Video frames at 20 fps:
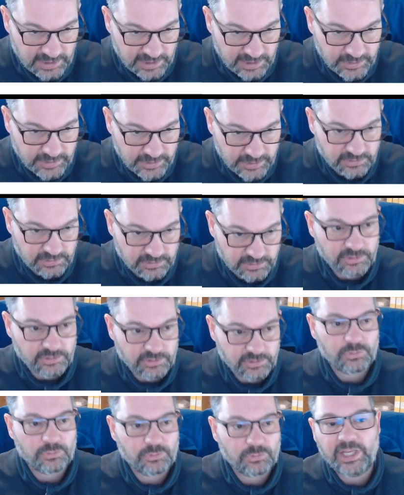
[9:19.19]
It's
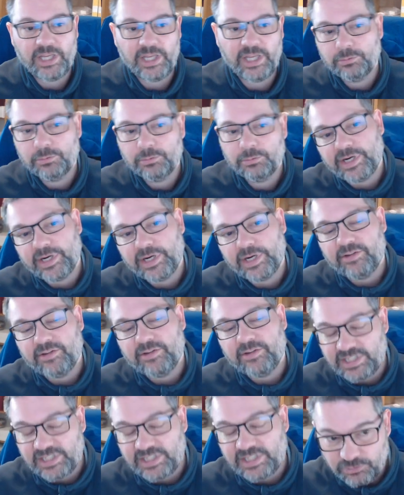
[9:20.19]
green where I have at least
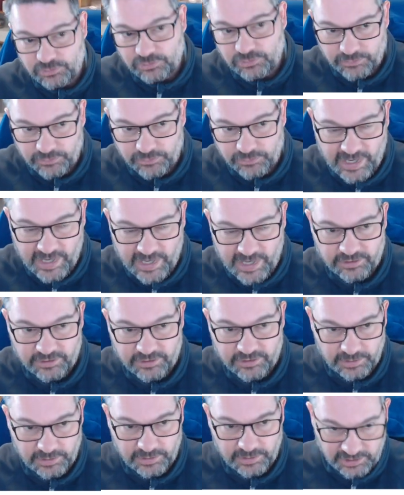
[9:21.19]
one find, and it's
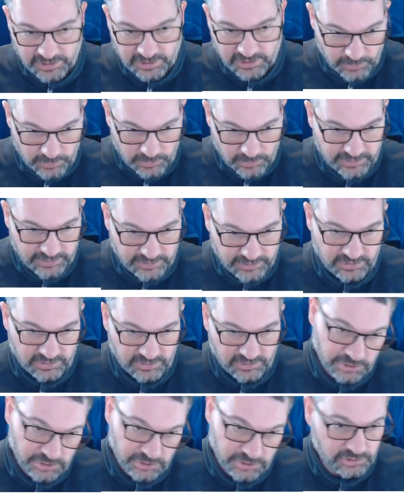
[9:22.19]
whitish
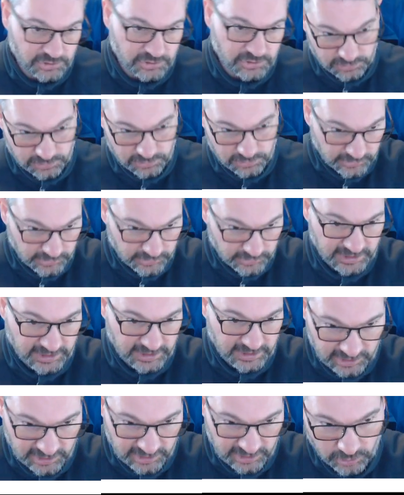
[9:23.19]
in all
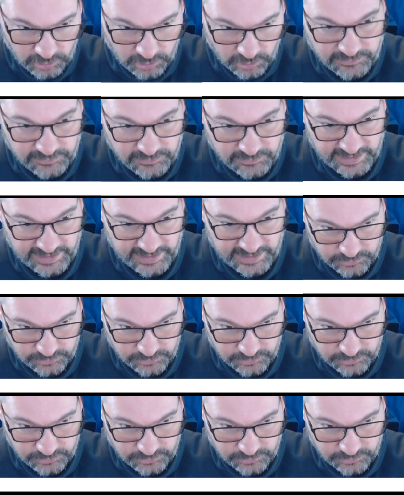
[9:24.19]
other countries.